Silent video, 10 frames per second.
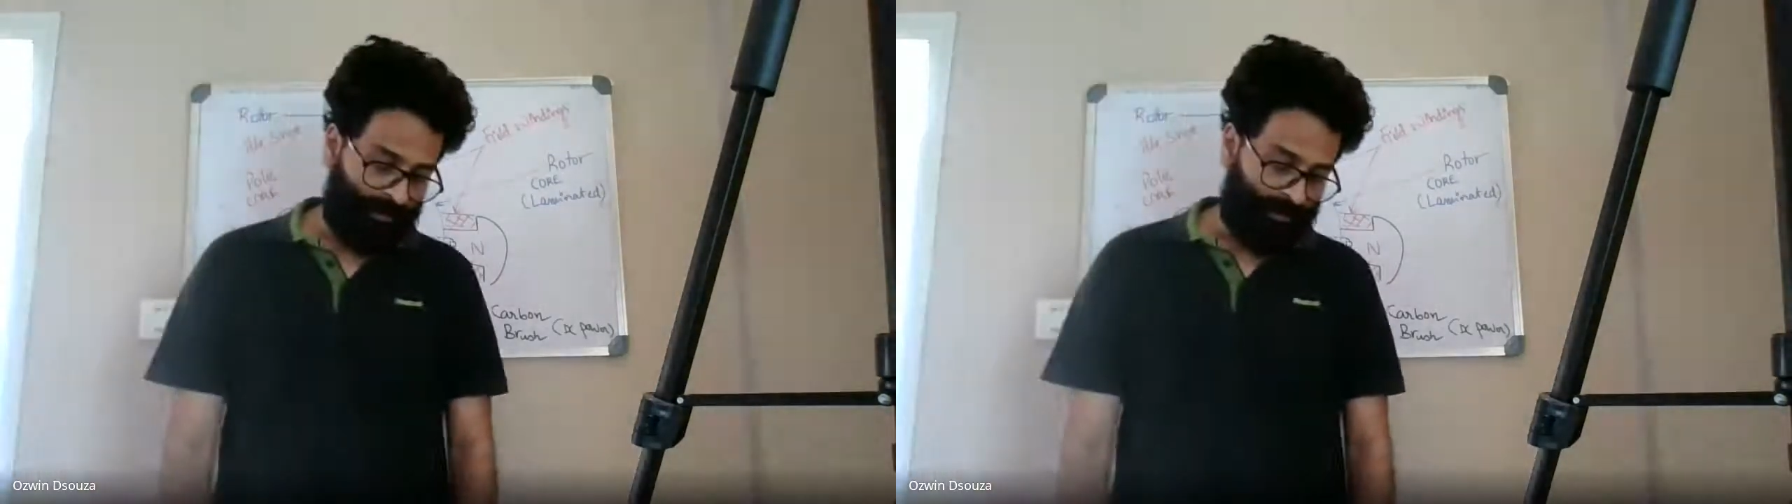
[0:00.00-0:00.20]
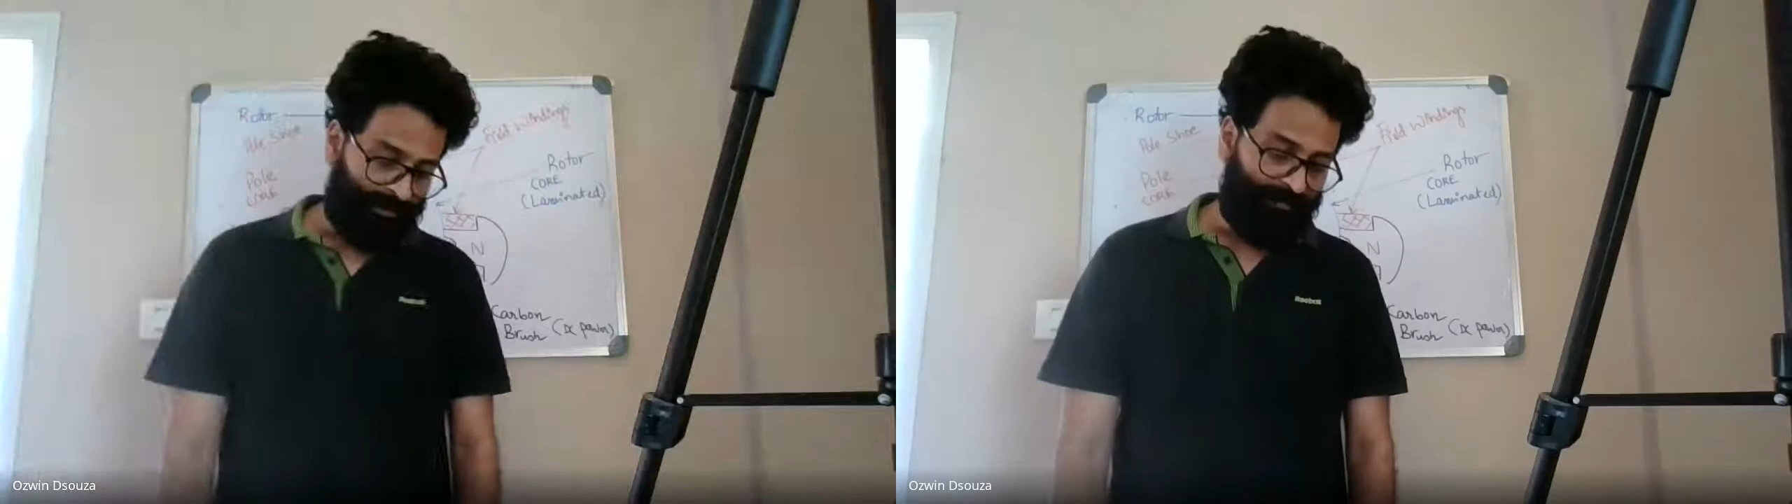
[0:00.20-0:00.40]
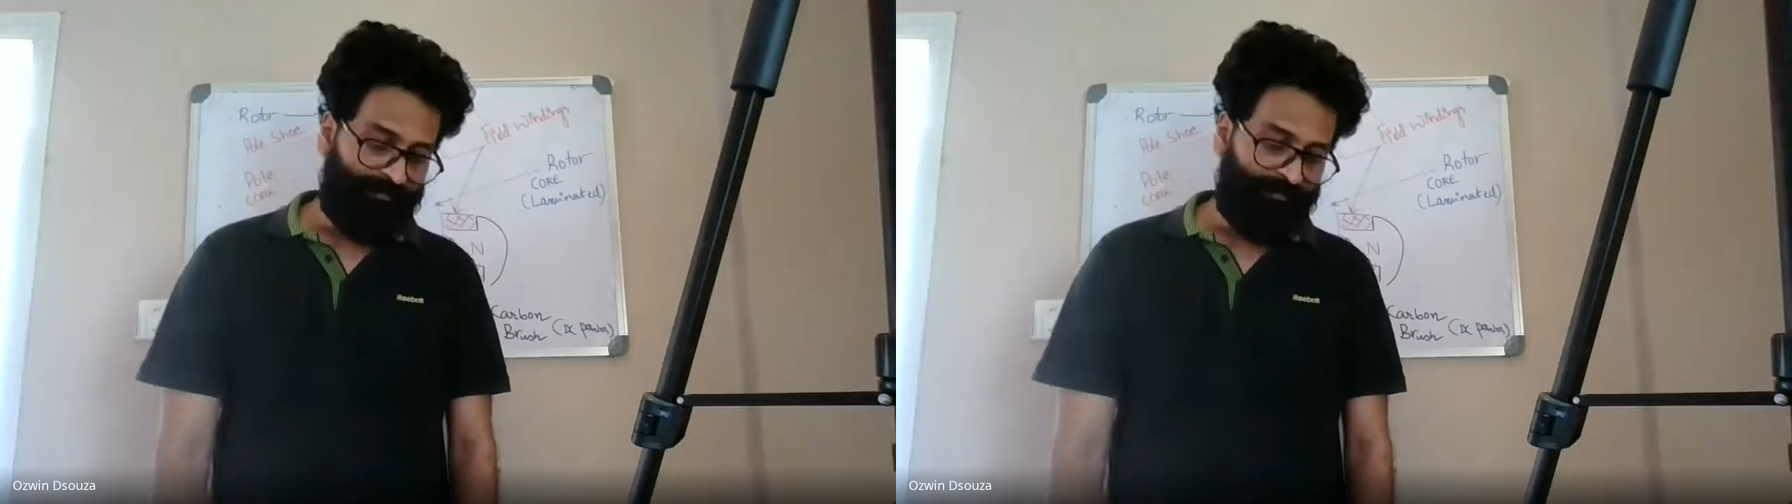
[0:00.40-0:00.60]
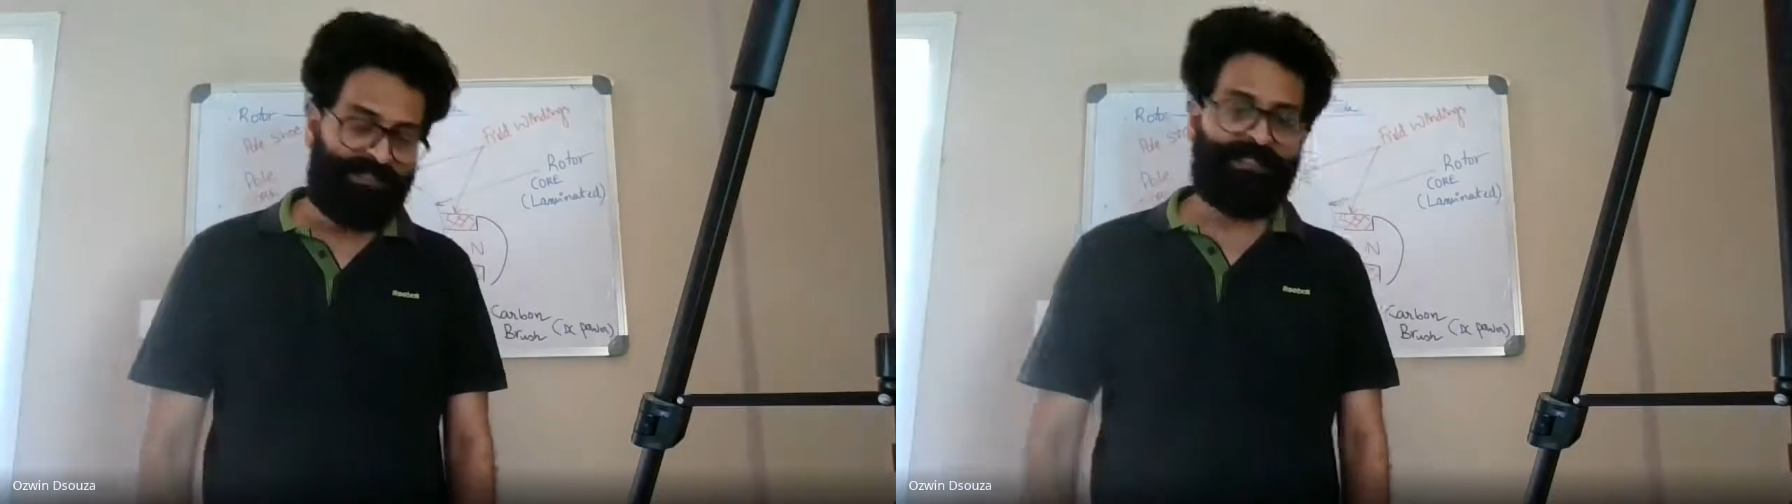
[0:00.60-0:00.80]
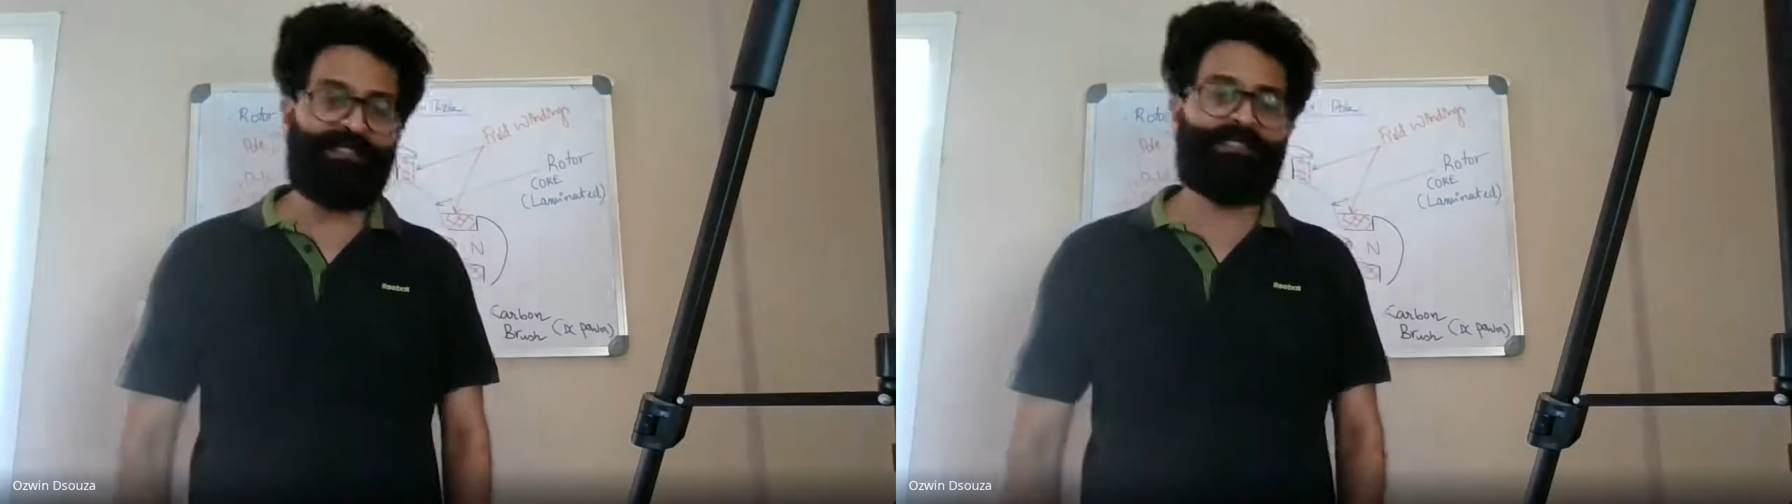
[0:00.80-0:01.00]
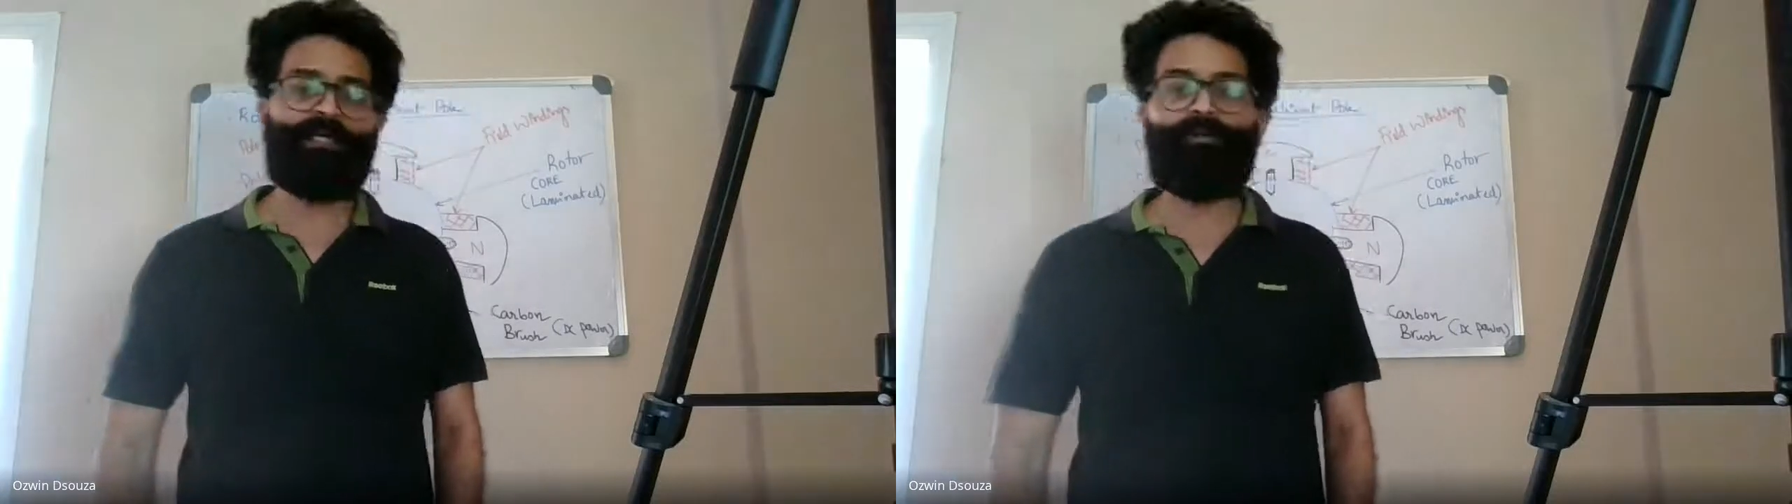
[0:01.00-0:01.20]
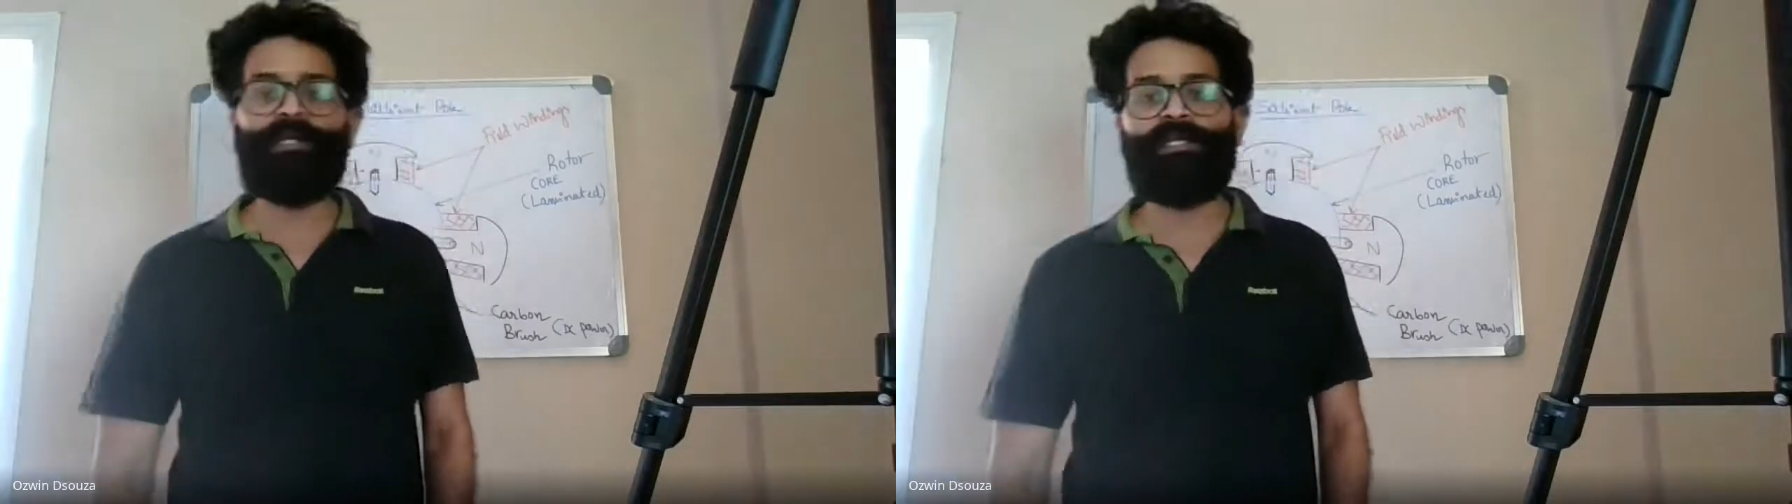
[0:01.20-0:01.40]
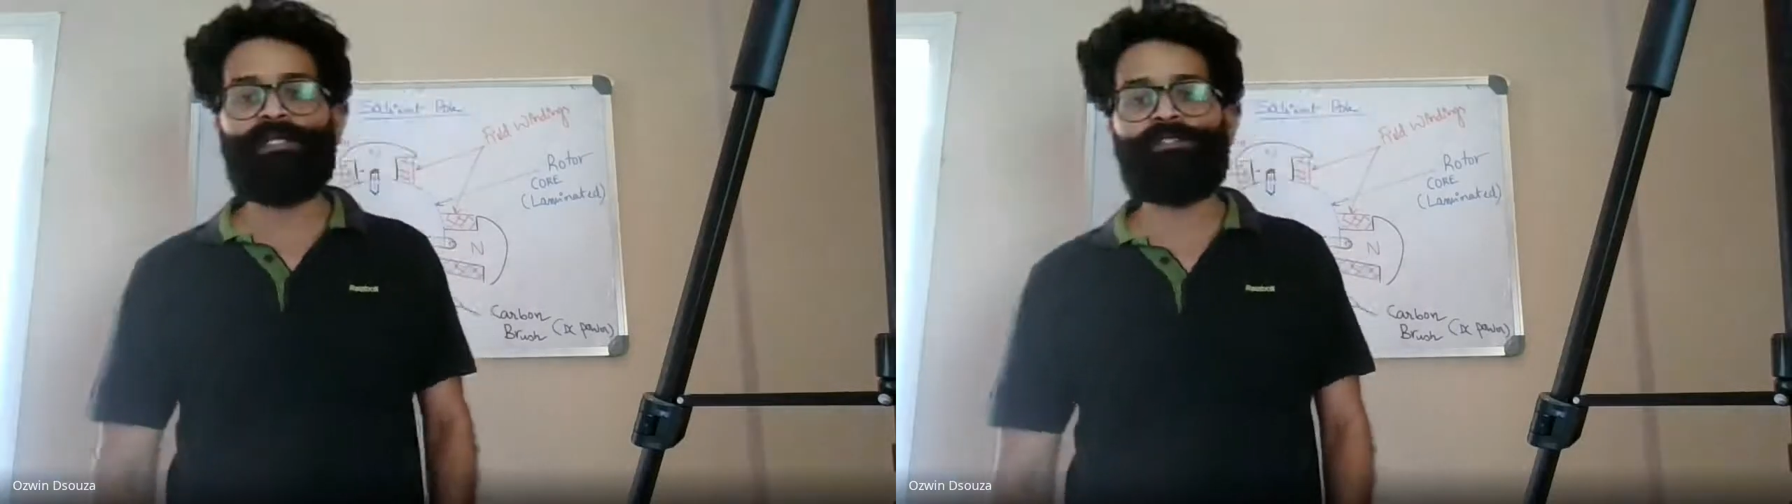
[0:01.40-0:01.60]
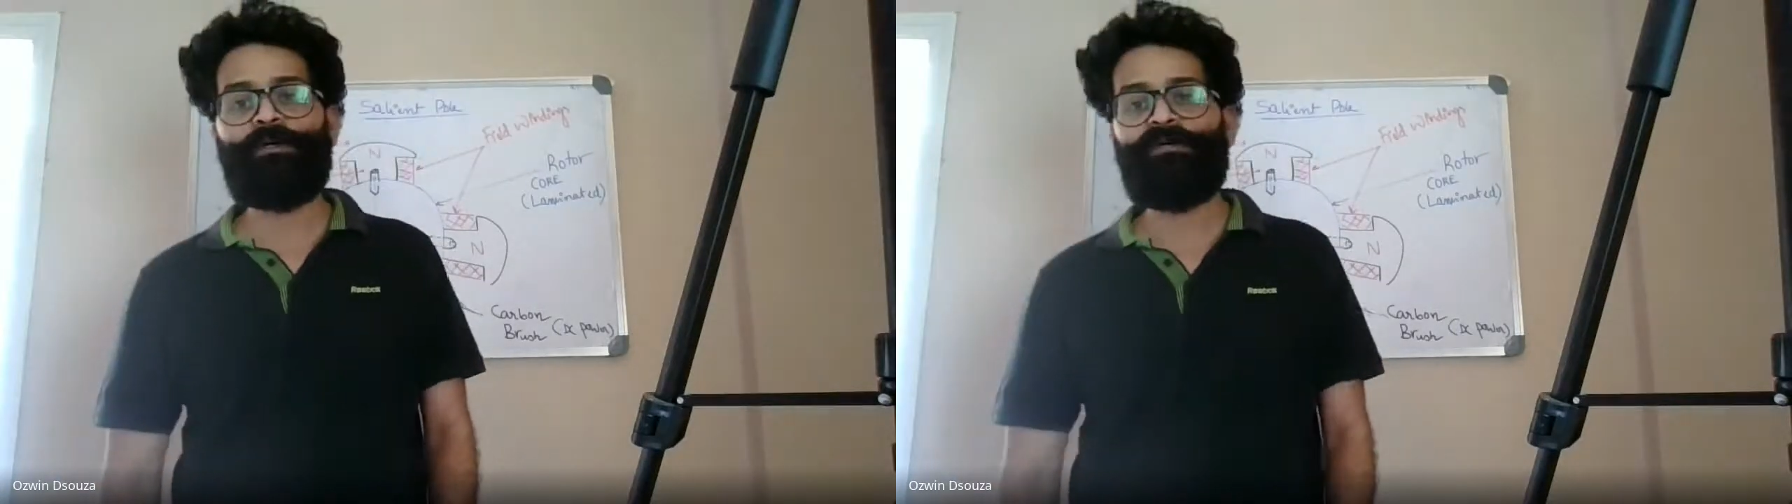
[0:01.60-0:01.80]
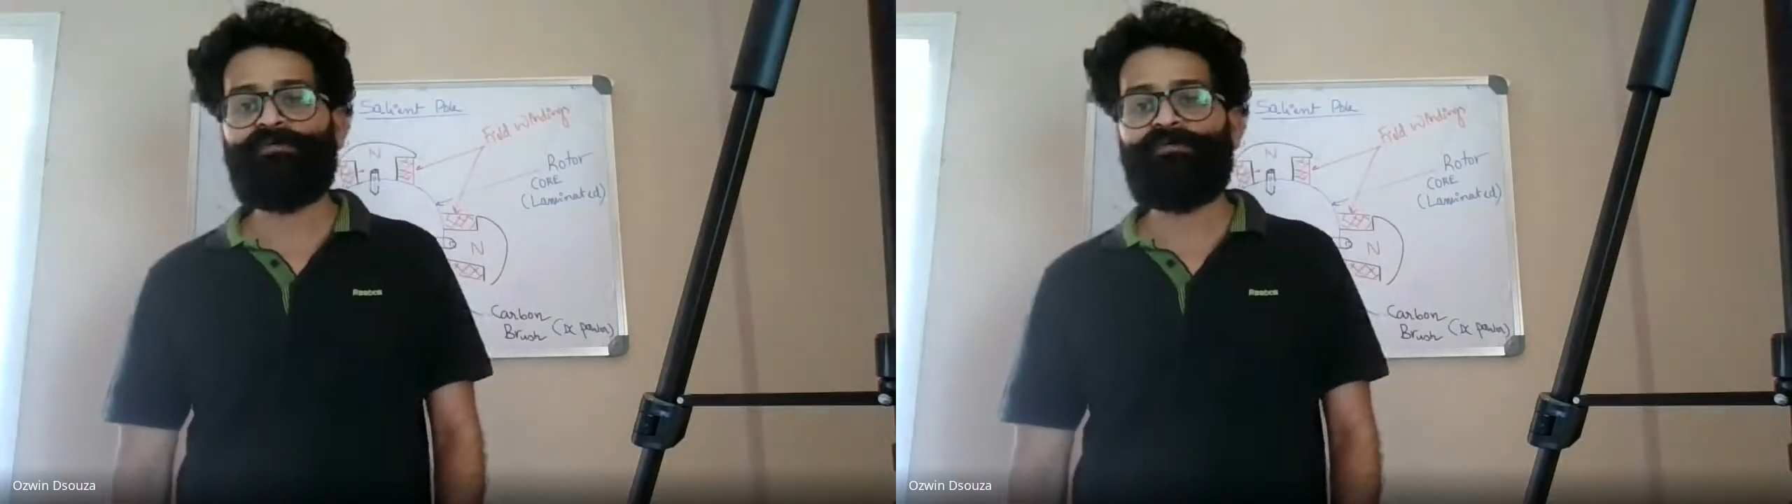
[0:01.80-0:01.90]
The first disadvantage of